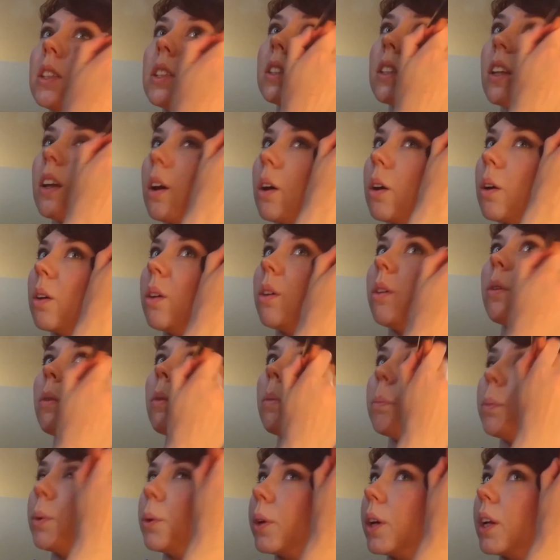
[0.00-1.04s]

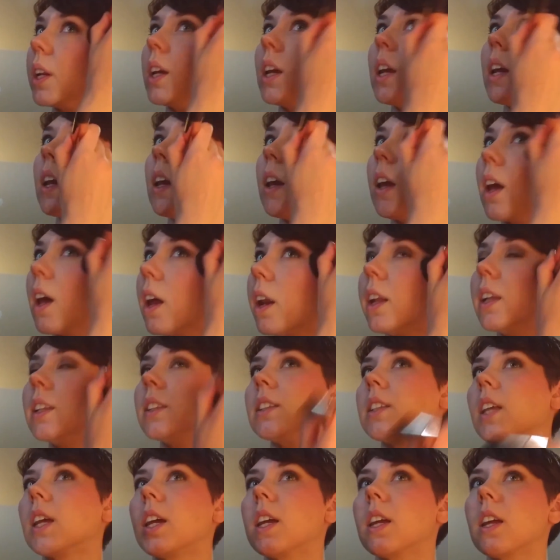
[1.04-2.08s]
so pretty, and
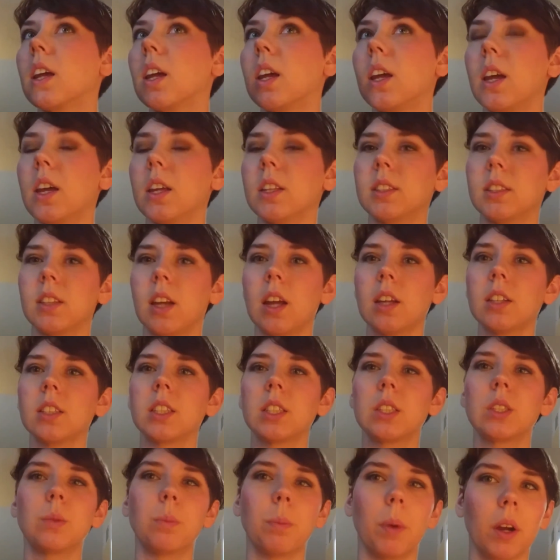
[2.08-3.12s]
it's like, it's not
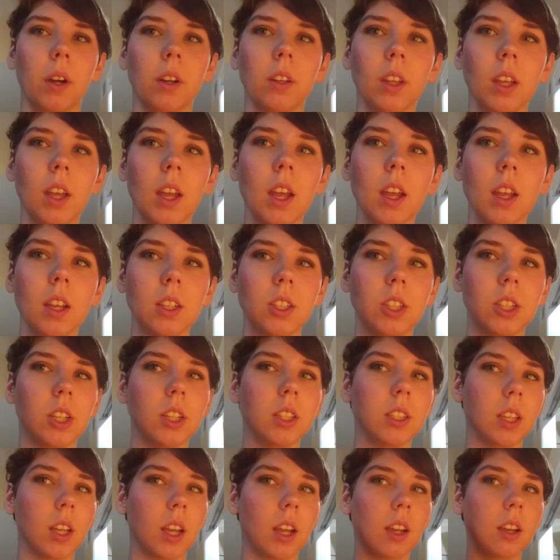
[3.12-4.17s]
sparkly, it's
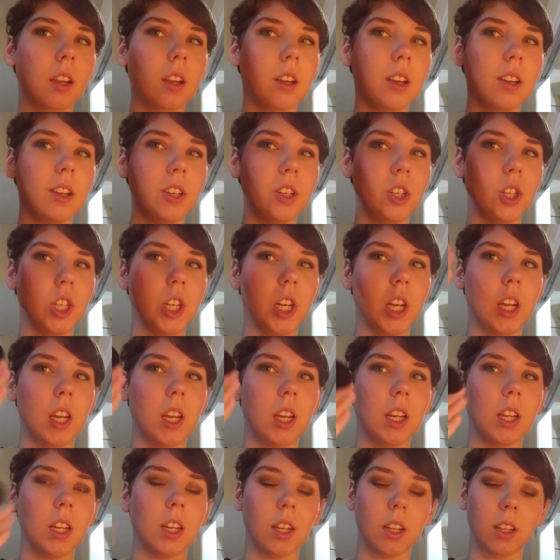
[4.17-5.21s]
just like
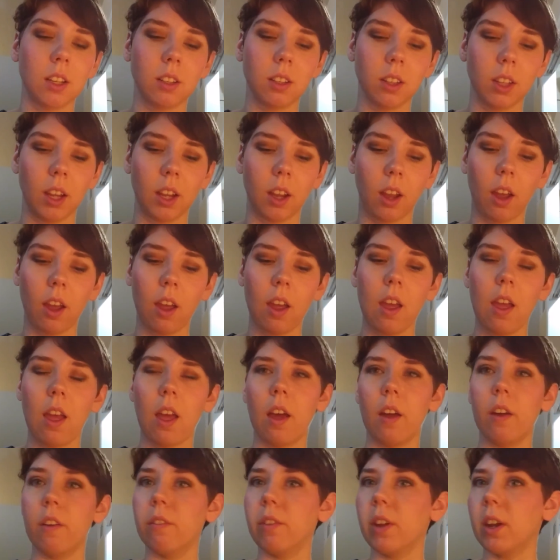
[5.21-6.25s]
sheen, like
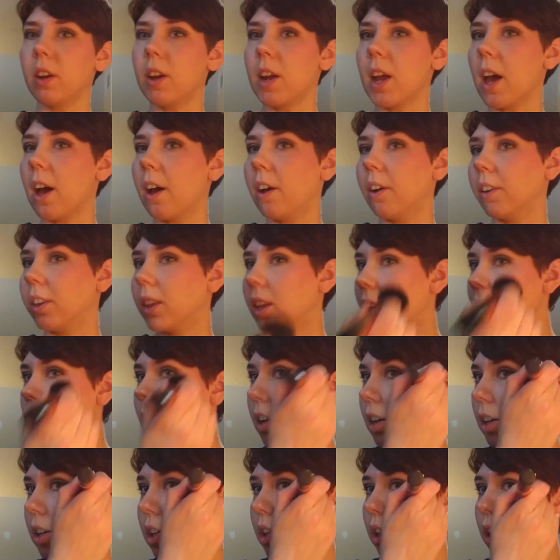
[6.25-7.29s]
a very
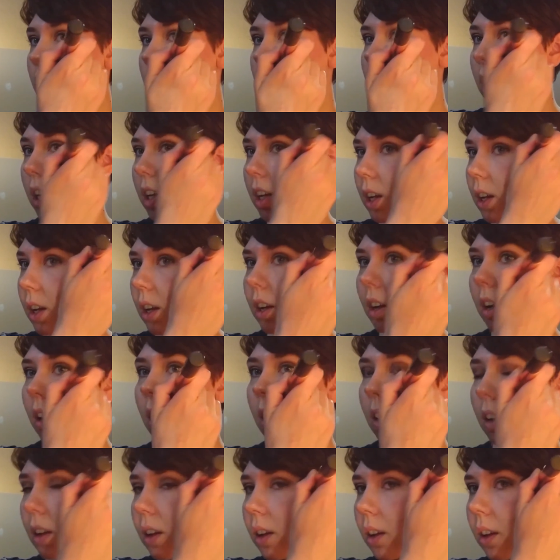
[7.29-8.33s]
healthy sheen,
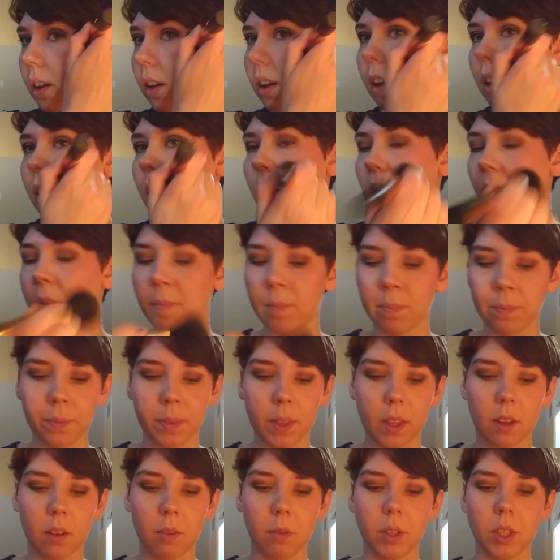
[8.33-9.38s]

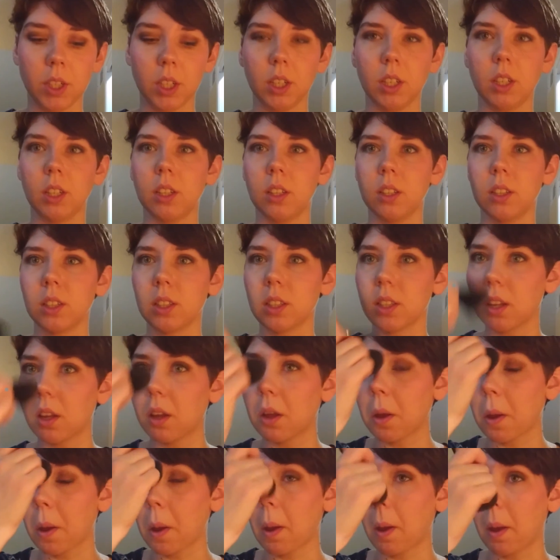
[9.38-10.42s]
which is,
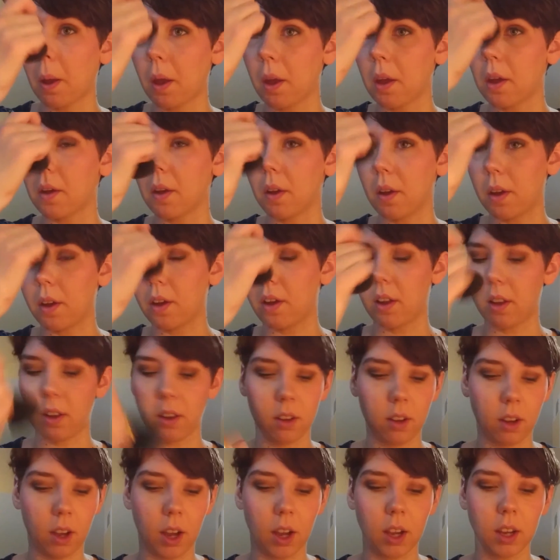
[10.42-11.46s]

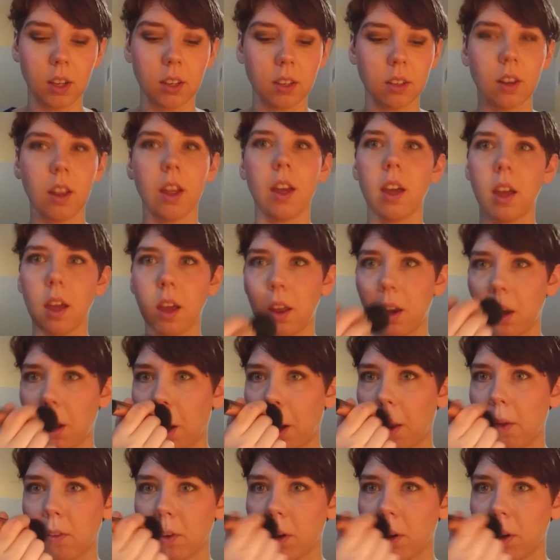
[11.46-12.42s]
I had